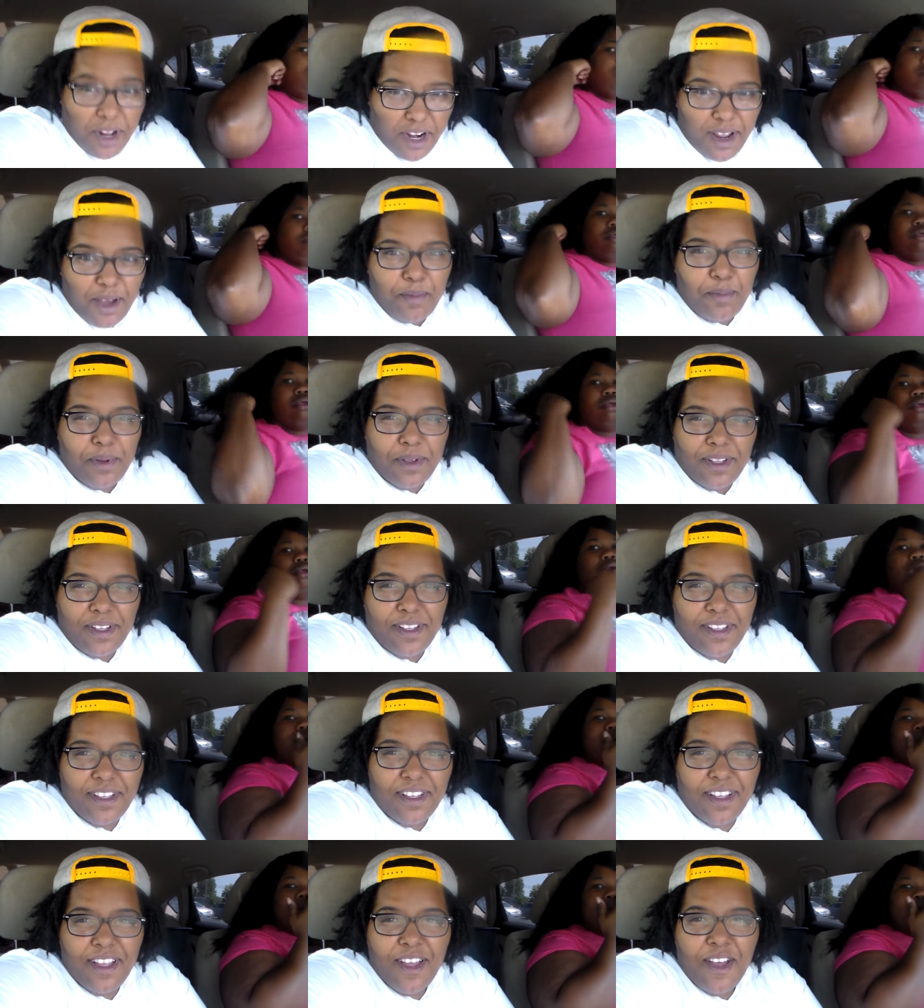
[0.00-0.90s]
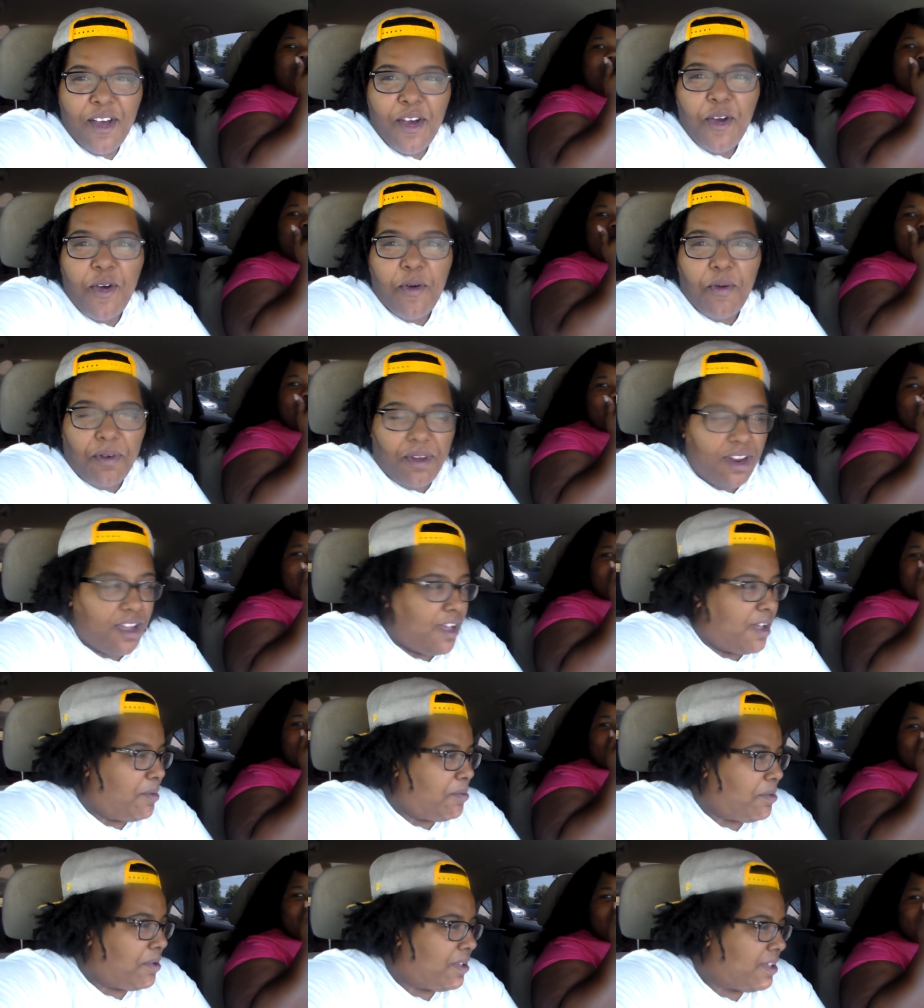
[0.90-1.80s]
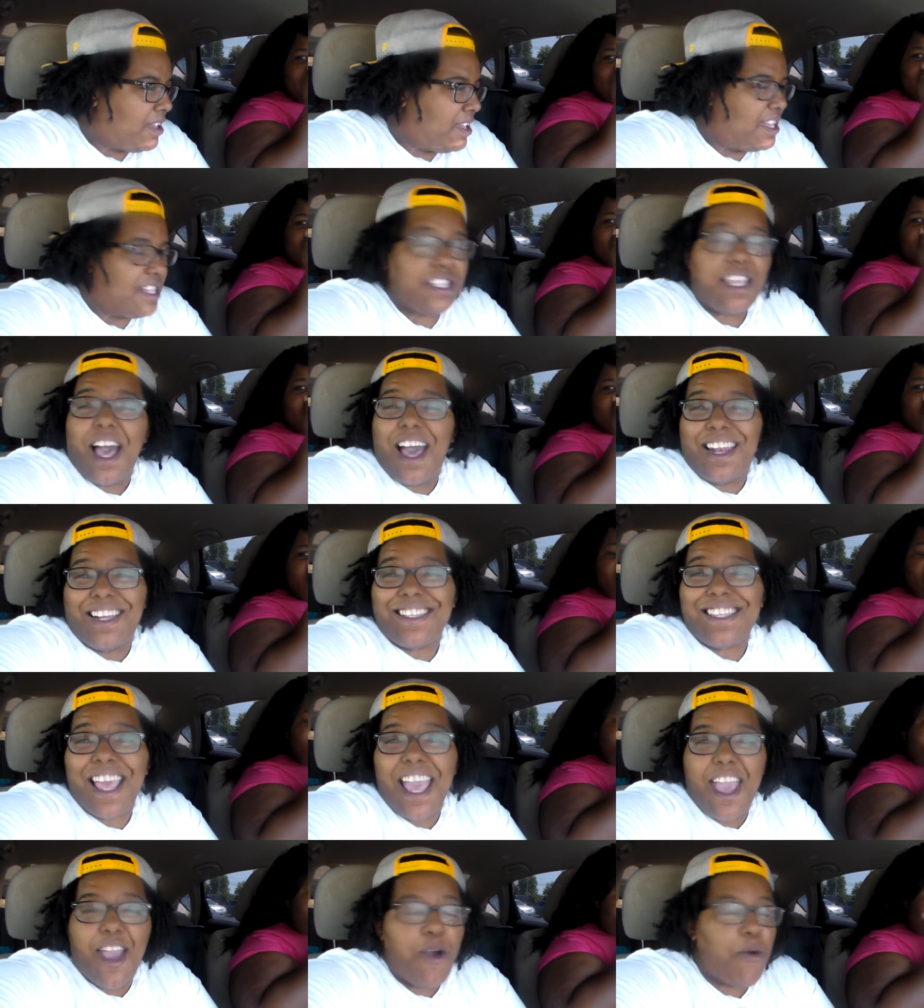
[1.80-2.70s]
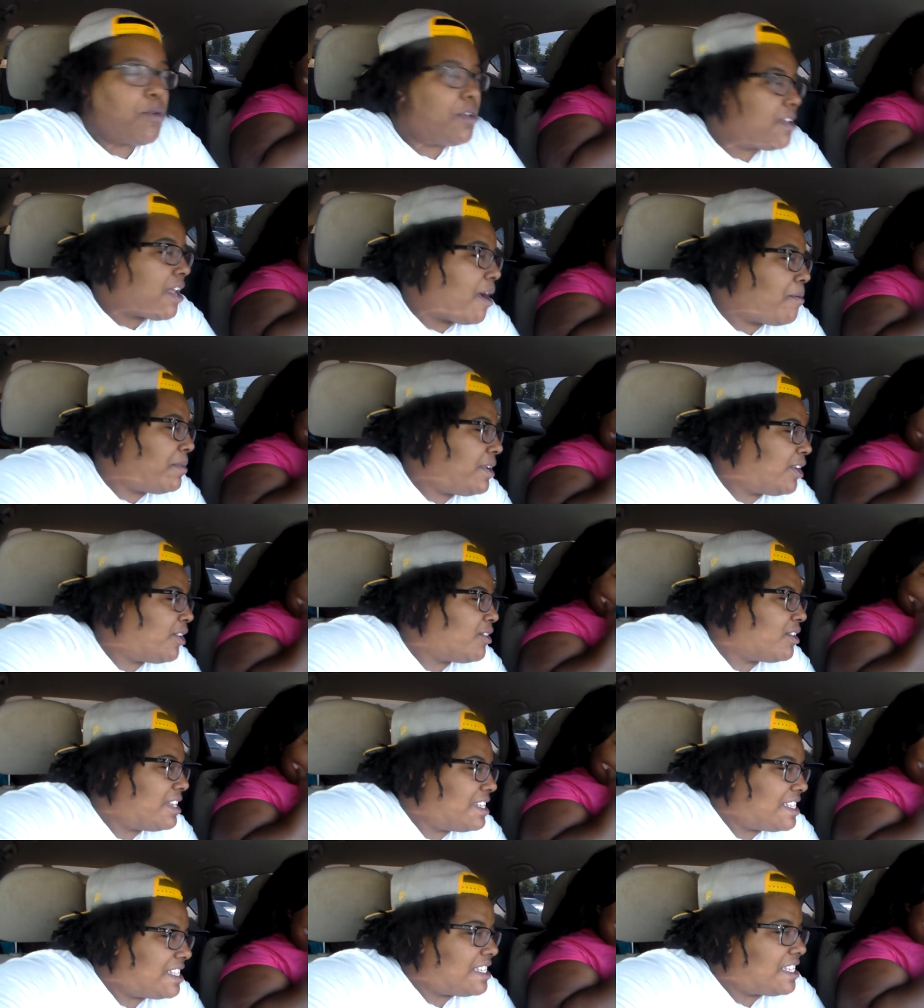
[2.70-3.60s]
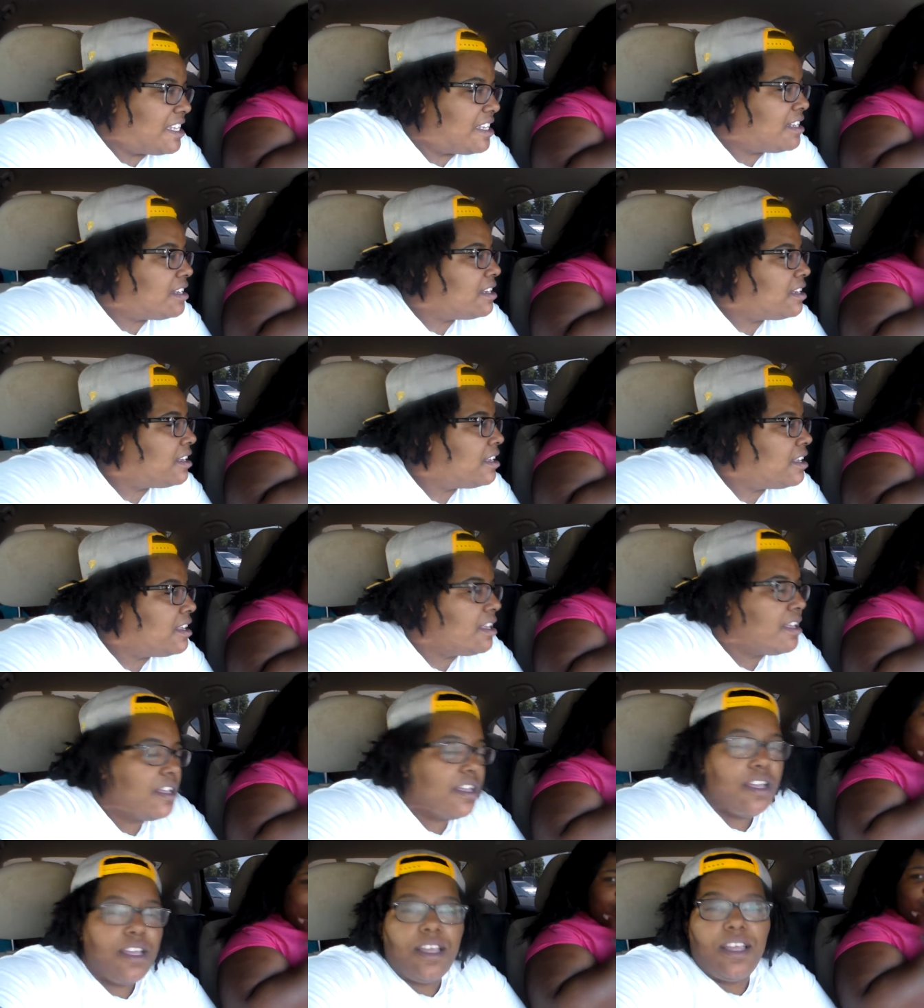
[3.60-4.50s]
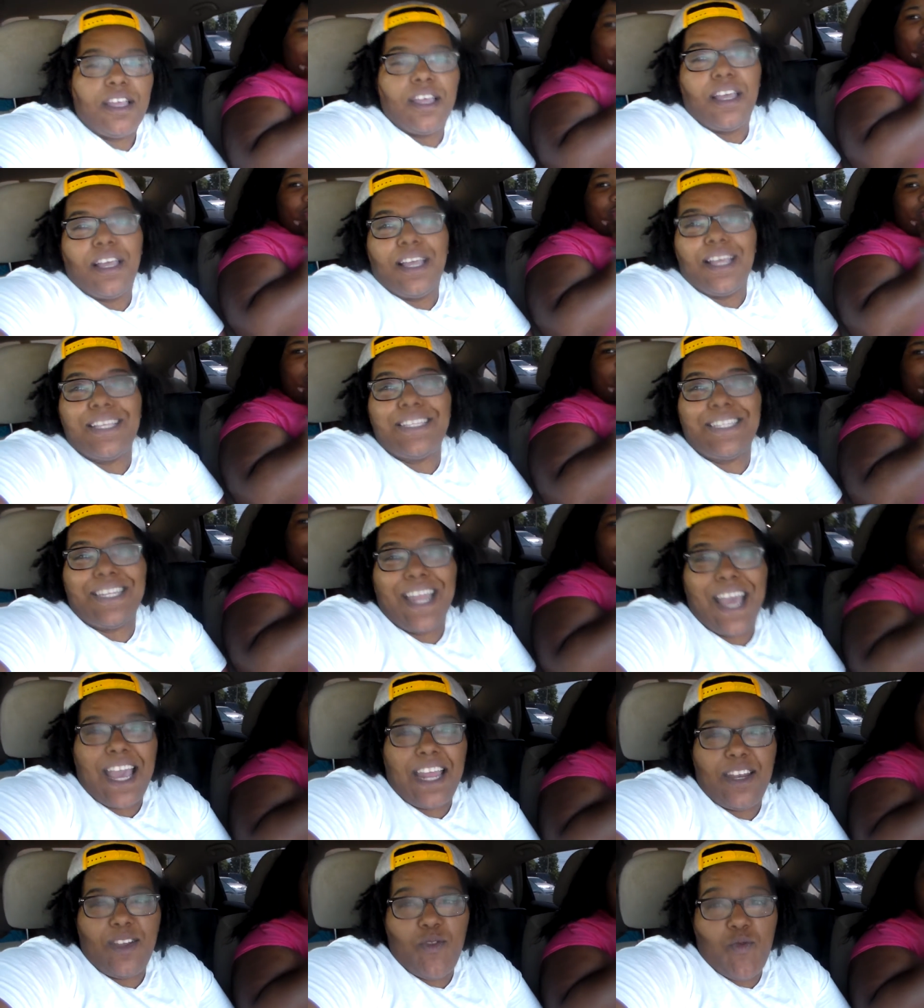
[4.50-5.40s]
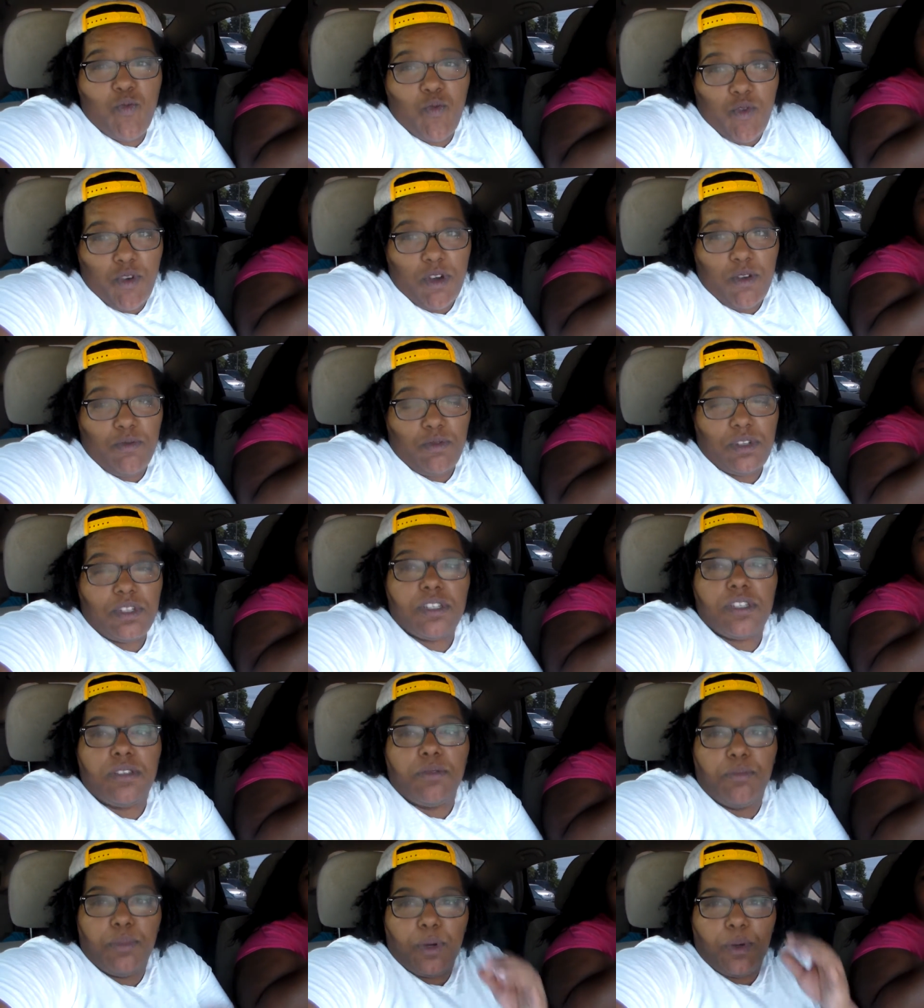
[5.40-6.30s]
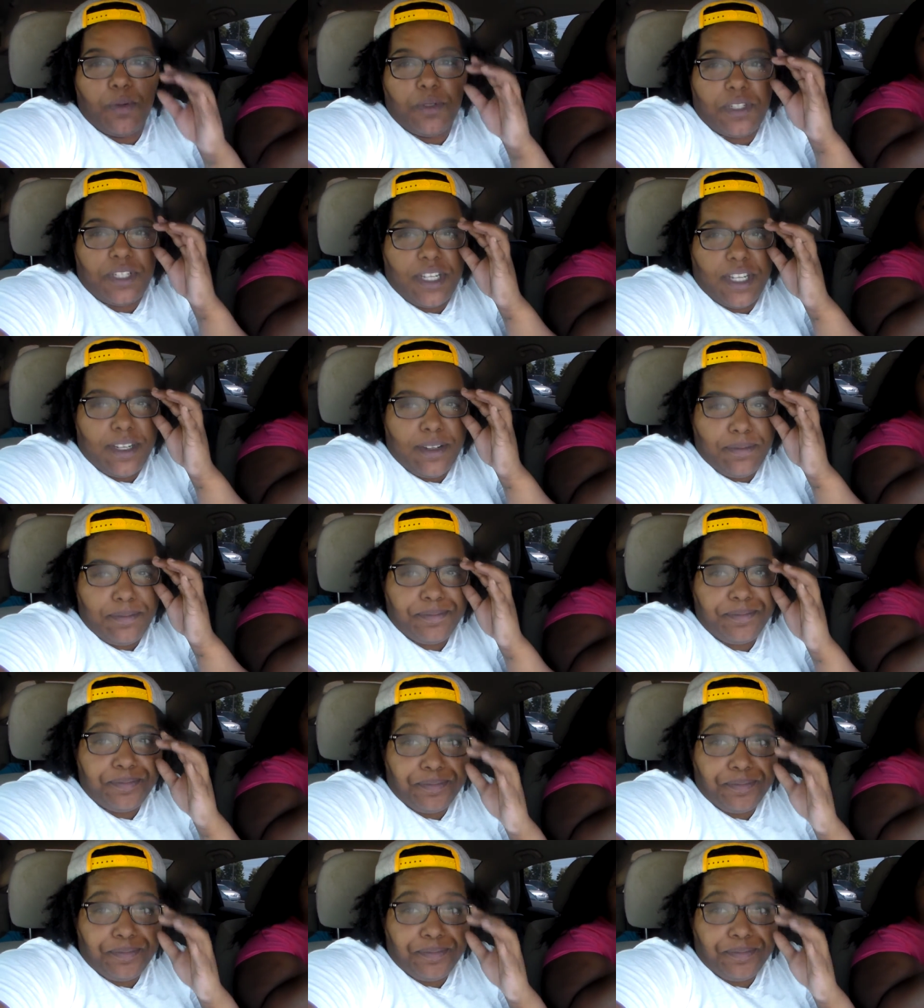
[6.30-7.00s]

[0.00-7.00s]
What up? What up? It's hot as hell. How many degrees is it? 91. It's 91, which is some bullshit.